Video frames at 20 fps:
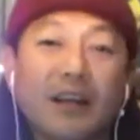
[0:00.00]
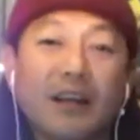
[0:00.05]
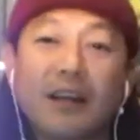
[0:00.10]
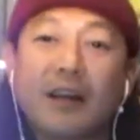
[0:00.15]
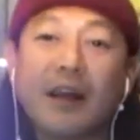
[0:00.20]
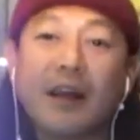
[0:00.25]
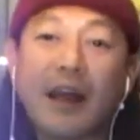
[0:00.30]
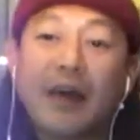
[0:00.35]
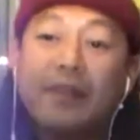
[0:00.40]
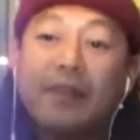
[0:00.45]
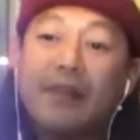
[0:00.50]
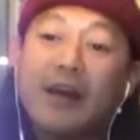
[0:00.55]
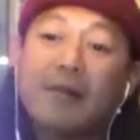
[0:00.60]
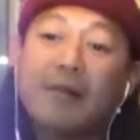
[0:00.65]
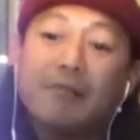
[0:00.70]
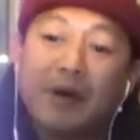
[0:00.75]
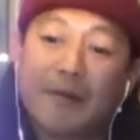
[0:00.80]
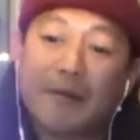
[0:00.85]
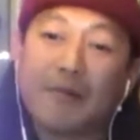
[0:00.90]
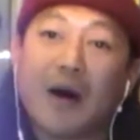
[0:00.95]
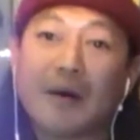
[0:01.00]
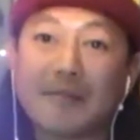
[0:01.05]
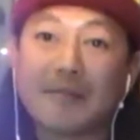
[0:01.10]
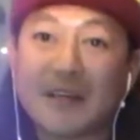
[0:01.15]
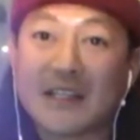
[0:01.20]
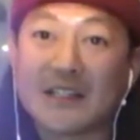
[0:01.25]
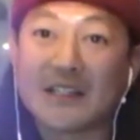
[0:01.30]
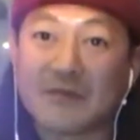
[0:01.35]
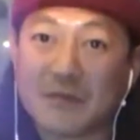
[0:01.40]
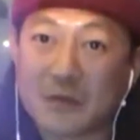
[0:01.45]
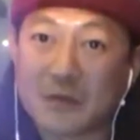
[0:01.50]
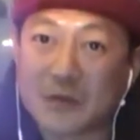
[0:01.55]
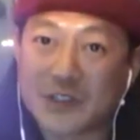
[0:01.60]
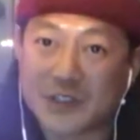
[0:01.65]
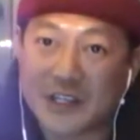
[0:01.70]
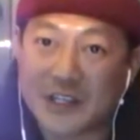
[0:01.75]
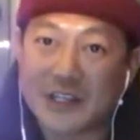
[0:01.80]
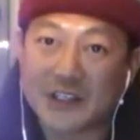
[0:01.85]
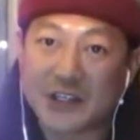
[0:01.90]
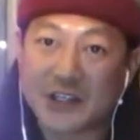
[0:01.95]
and then my mom gets 4th
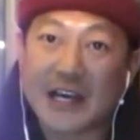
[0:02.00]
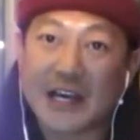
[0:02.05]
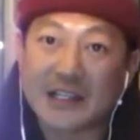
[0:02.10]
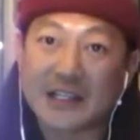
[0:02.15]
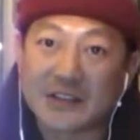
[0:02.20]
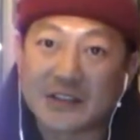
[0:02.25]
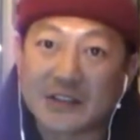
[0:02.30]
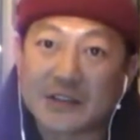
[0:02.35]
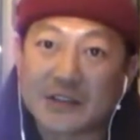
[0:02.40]
stage cancer.